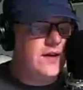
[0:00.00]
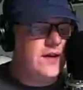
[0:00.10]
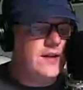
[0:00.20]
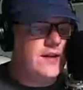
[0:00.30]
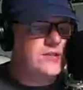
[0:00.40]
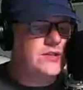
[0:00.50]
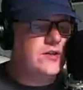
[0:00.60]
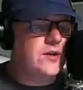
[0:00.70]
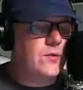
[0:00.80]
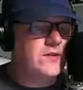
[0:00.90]
last
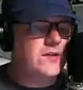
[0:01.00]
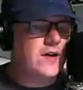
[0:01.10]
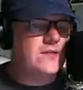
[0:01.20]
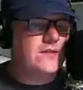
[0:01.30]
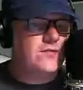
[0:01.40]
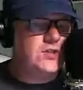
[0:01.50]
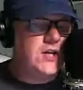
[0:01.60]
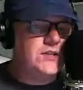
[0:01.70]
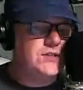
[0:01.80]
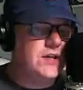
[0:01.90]
year there were talks of
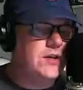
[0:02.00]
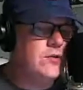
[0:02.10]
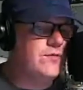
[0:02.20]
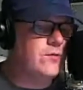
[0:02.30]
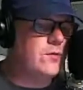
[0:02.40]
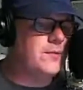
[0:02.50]
changing uniform